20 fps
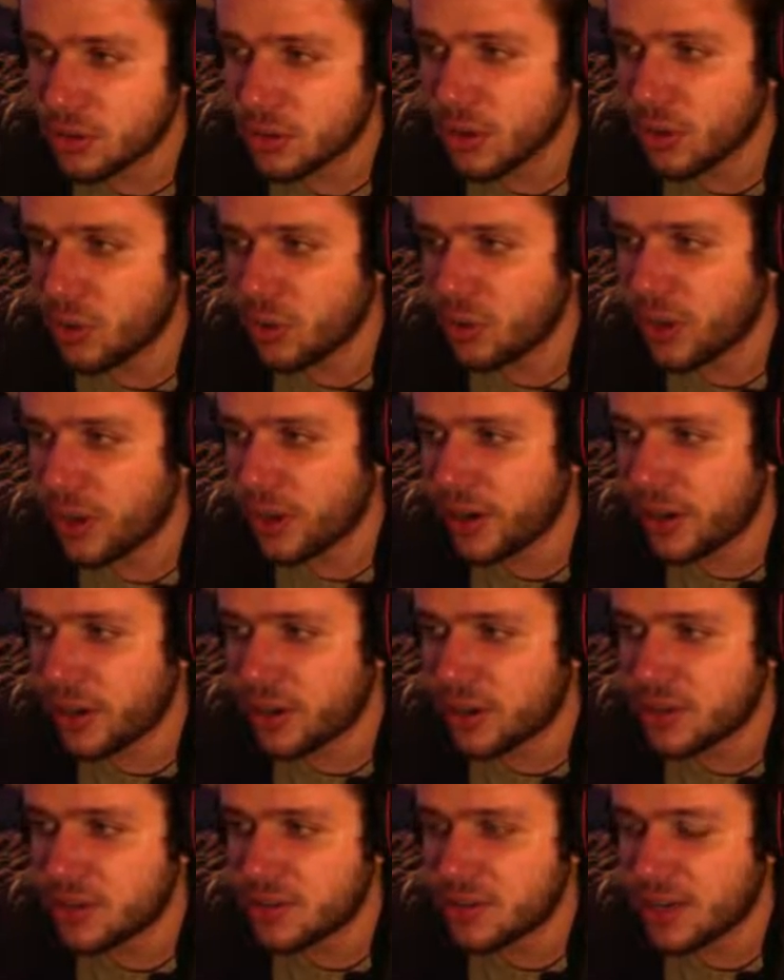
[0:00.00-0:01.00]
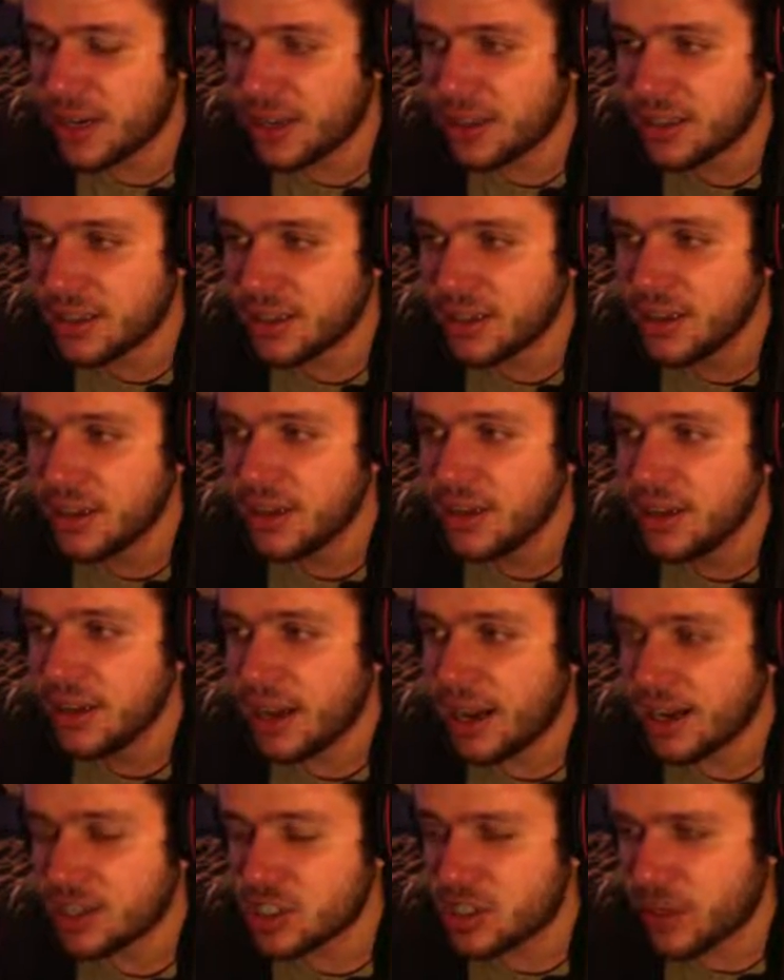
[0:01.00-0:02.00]
to go Rehgar and Tyrande.
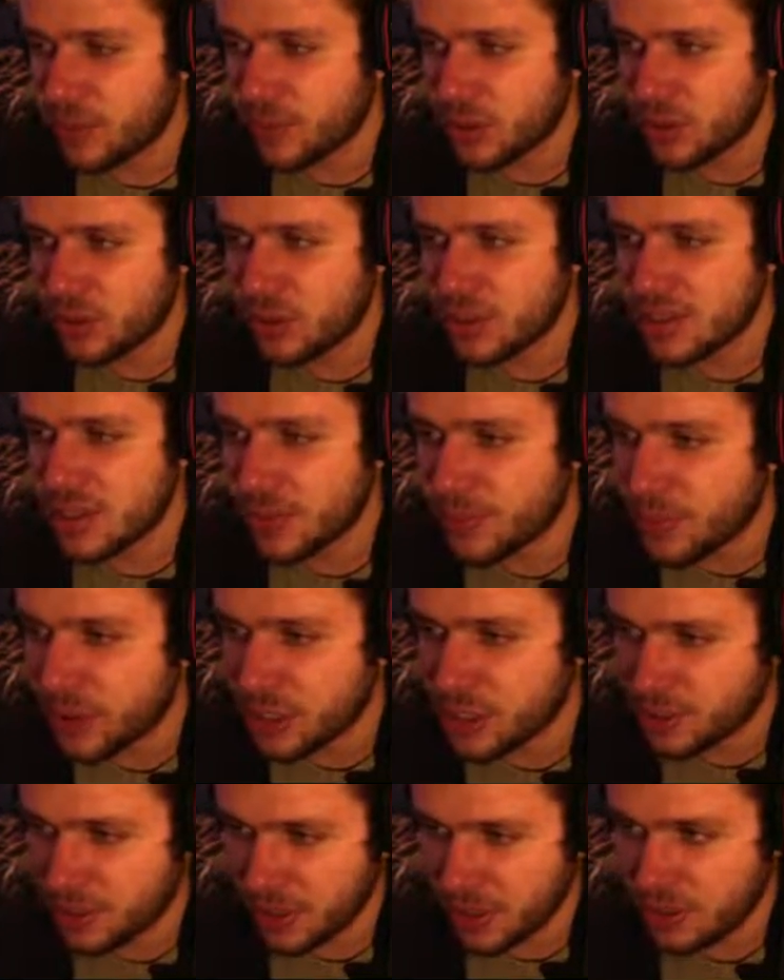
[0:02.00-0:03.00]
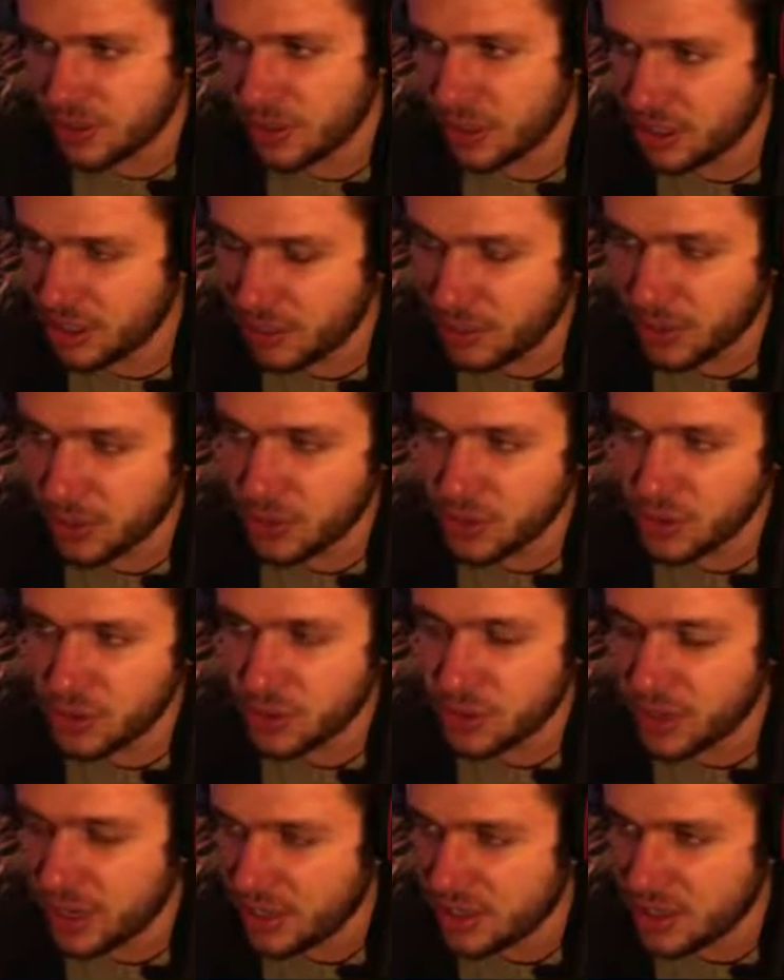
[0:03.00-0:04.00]
Actually, I'm not really surprised by Tyrande because
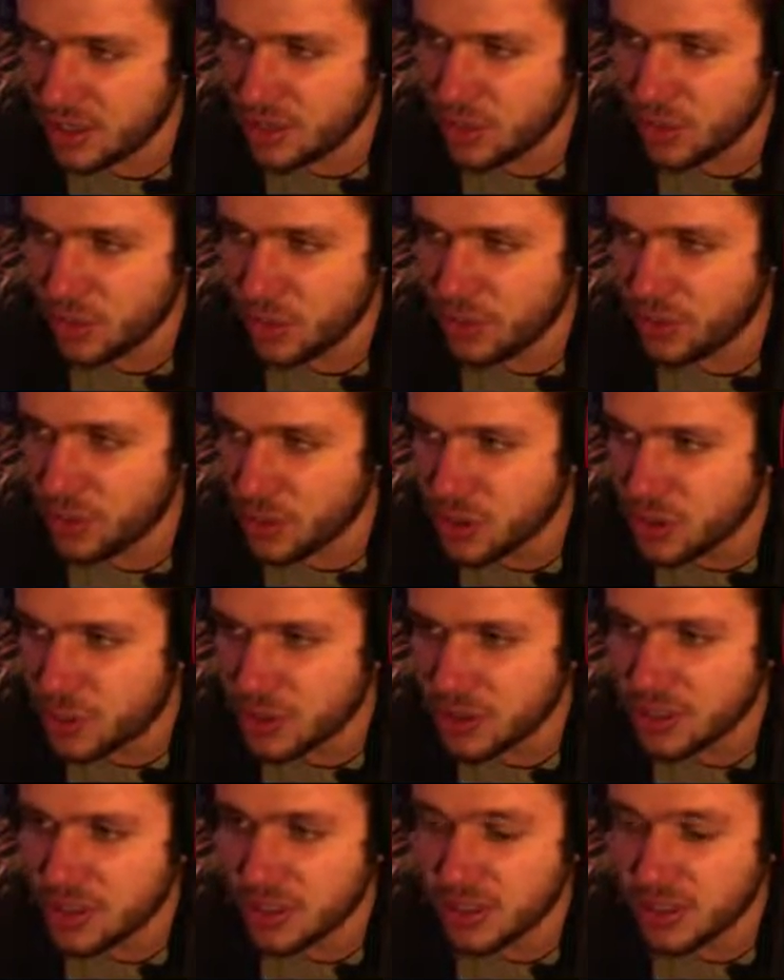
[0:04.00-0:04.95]
Tyrande is one of those picks